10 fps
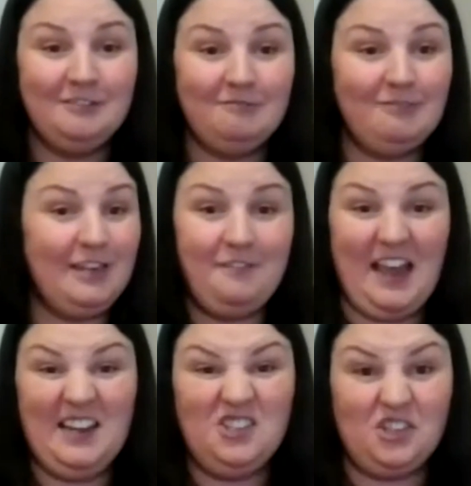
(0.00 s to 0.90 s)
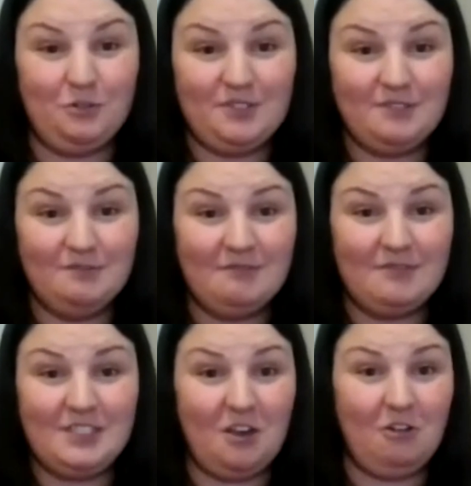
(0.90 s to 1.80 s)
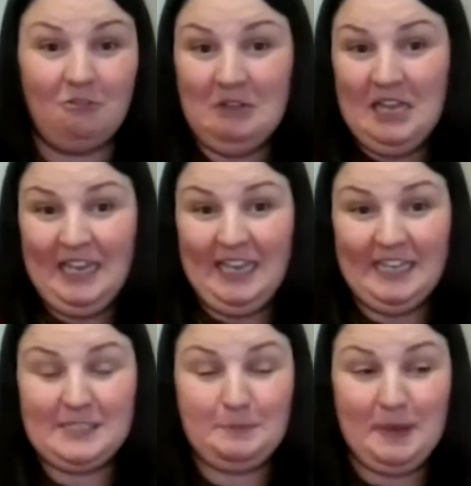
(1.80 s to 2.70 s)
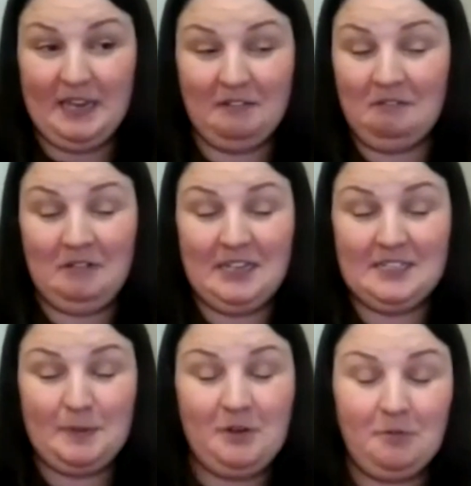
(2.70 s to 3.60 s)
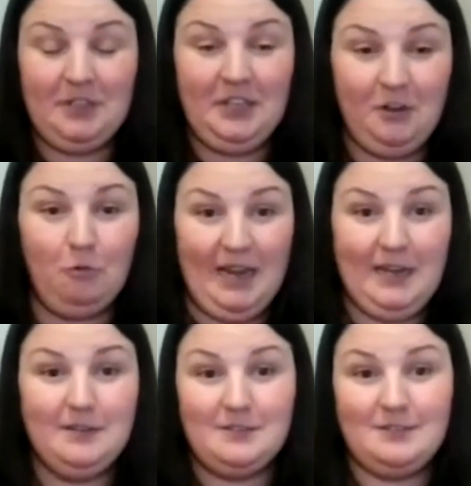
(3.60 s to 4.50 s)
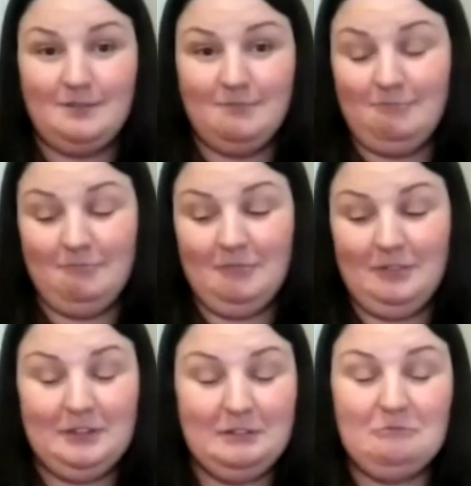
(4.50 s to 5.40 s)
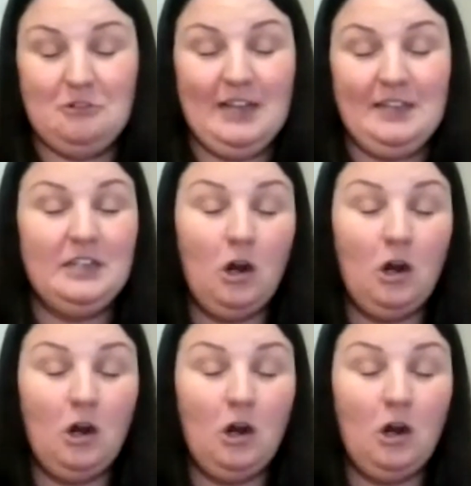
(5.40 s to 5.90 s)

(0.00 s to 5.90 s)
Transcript: that have had issues. So it's been a really great little